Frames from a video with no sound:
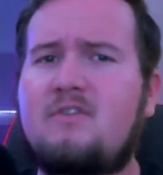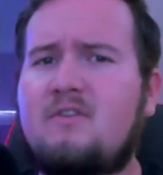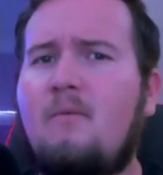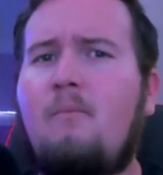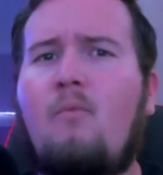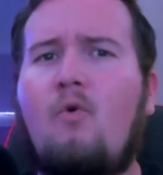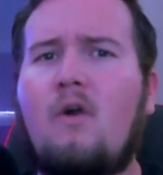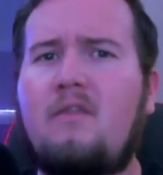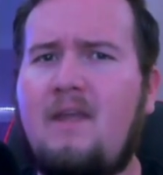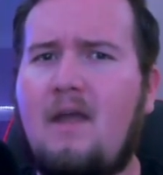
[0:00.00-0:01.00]
is
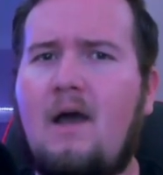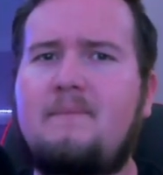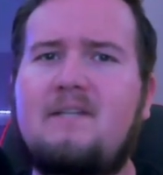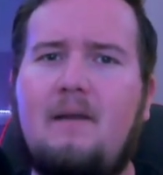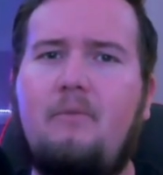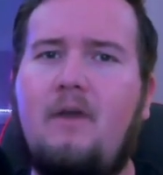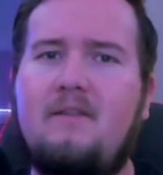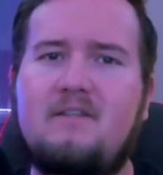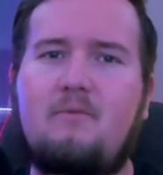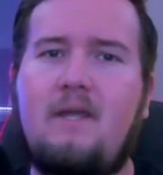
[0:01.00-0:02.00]
more the upside play
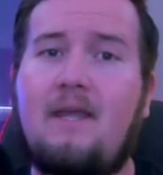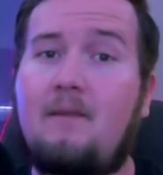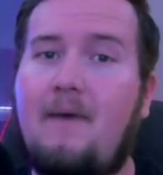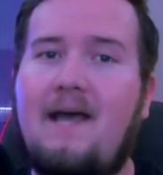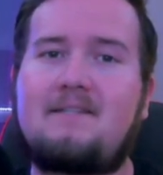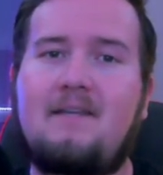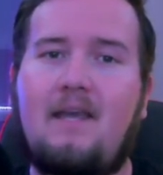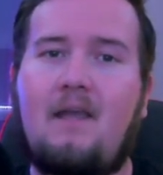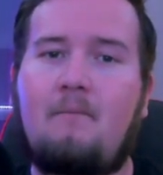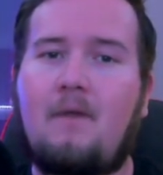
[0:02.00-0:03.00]
this week in the passing
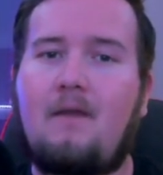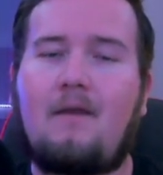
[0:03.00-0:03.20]
game.